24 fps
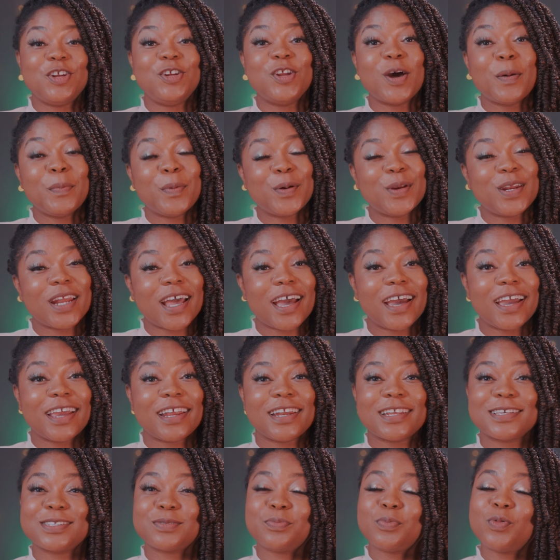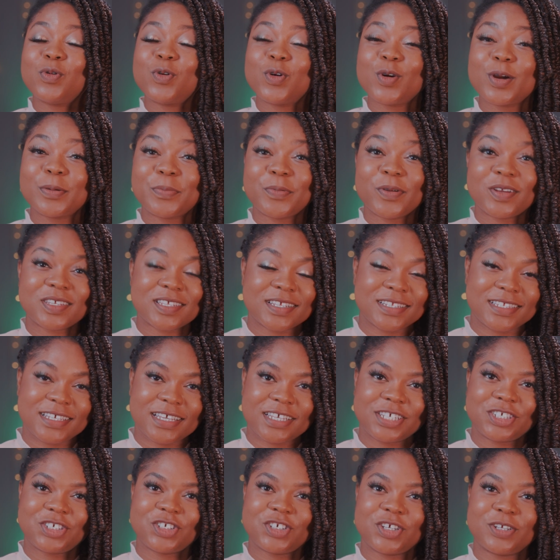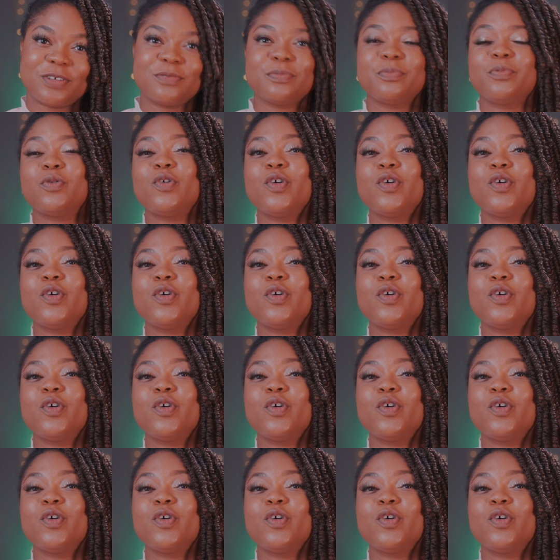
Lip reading: Number 9 is poor presentation.